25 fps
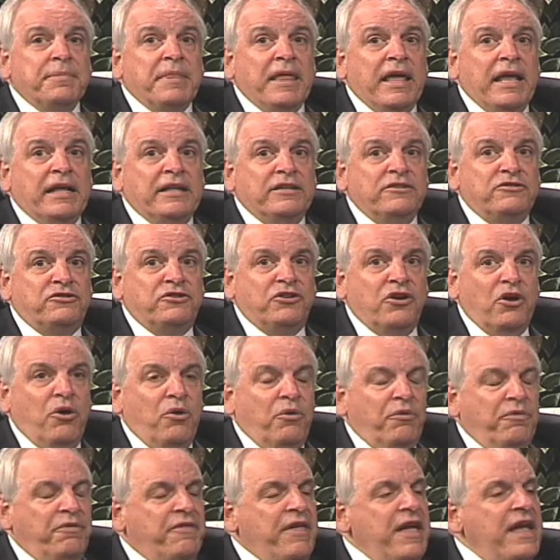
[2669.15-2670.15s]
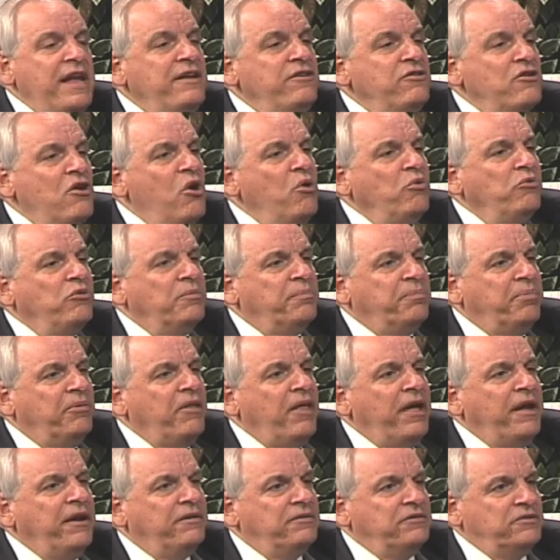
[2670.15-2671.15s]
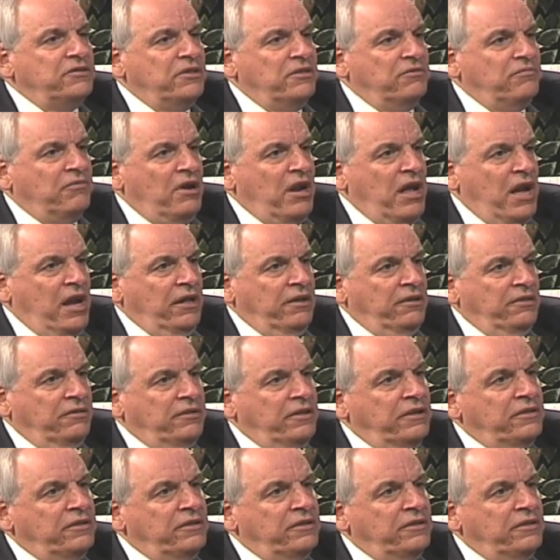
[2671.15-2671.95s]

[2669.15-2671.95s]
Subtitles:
And so they know the players in Rhode Island.